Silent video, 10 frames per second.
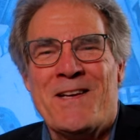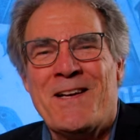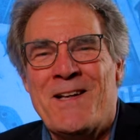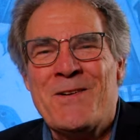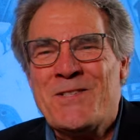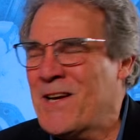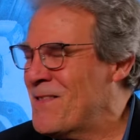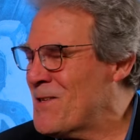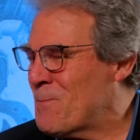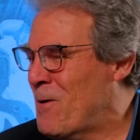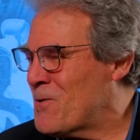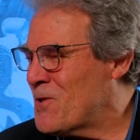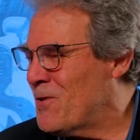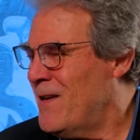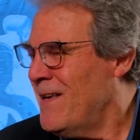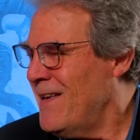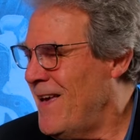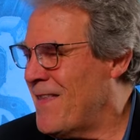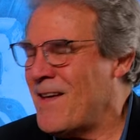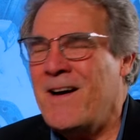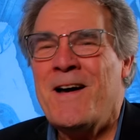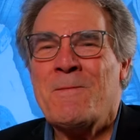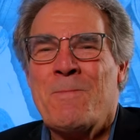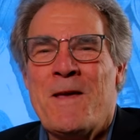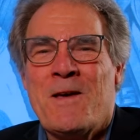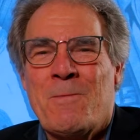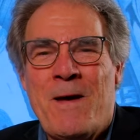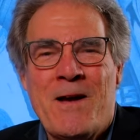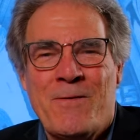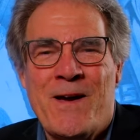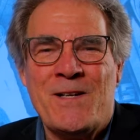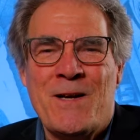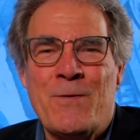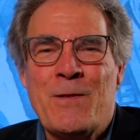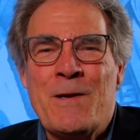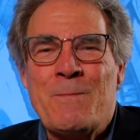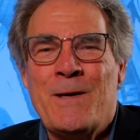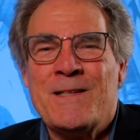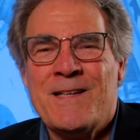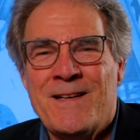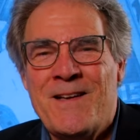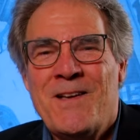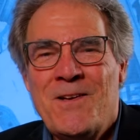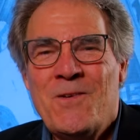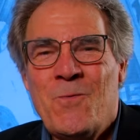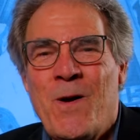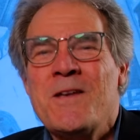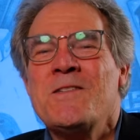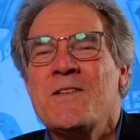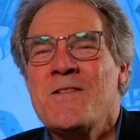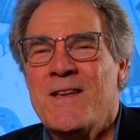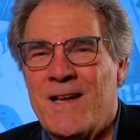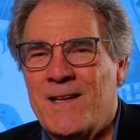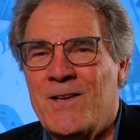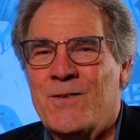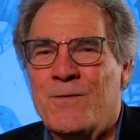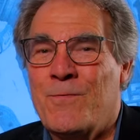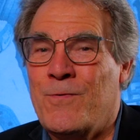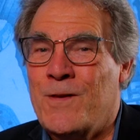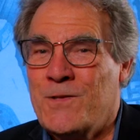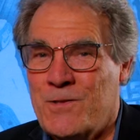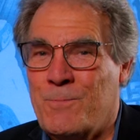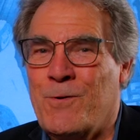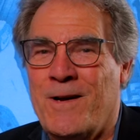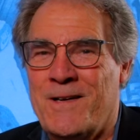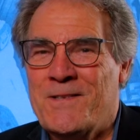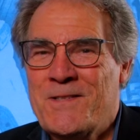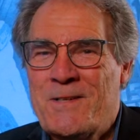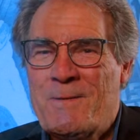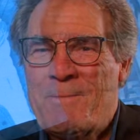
the colors on this poster and the hot pink background and everything, but uh, wait until you get a load of this surprise.